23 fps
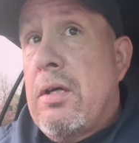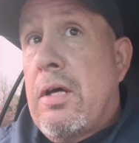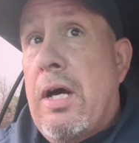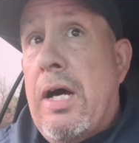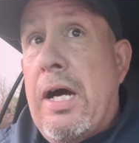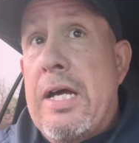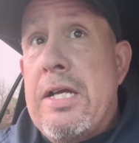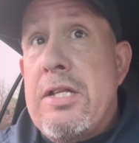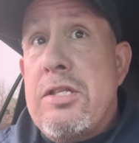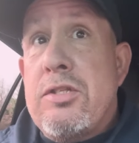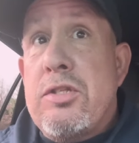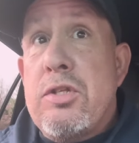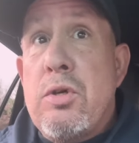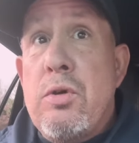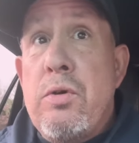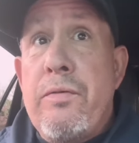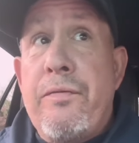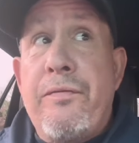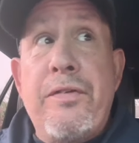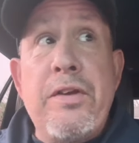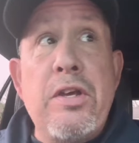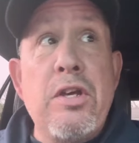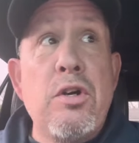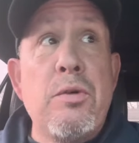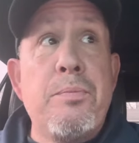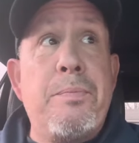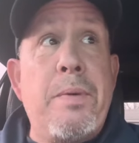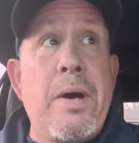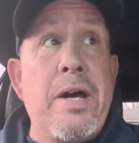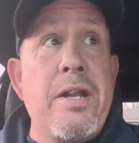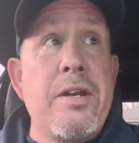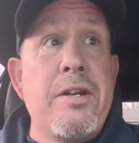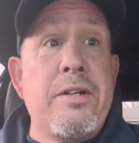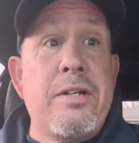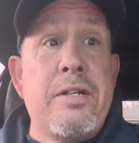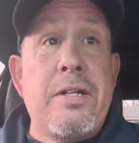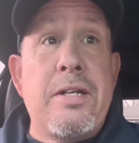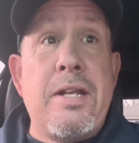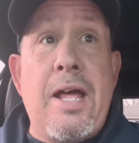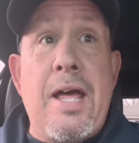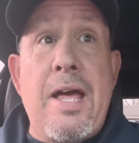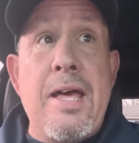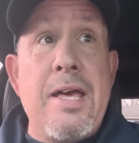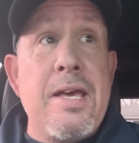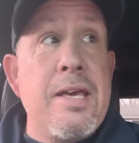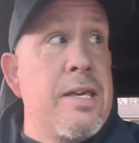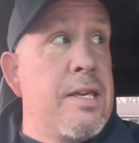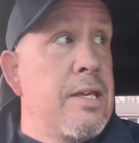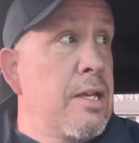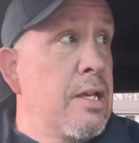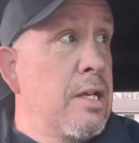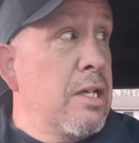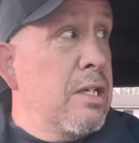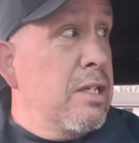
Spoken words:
I do feel better today.